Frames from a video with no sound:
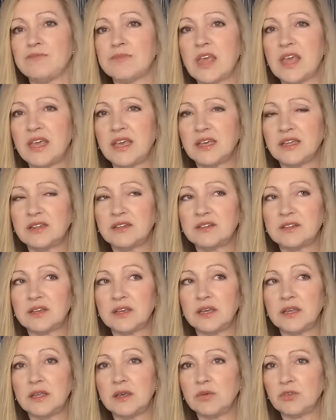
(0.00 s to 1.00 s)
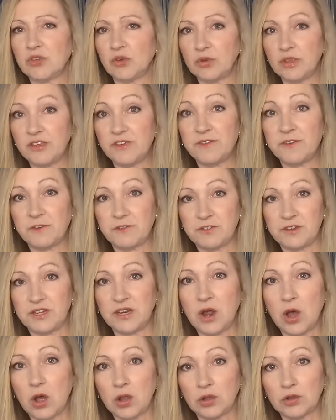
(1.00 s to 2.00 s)
And it was only
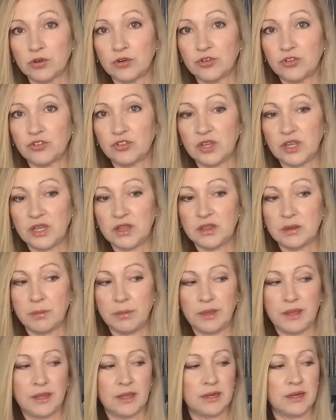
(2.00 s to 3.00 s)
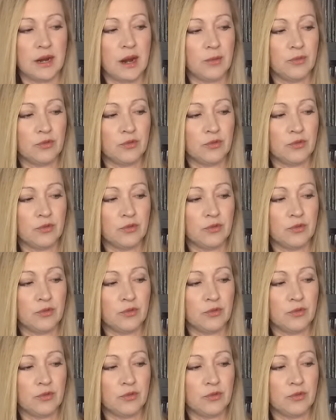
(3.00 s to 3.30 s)
$50 in the bin, and I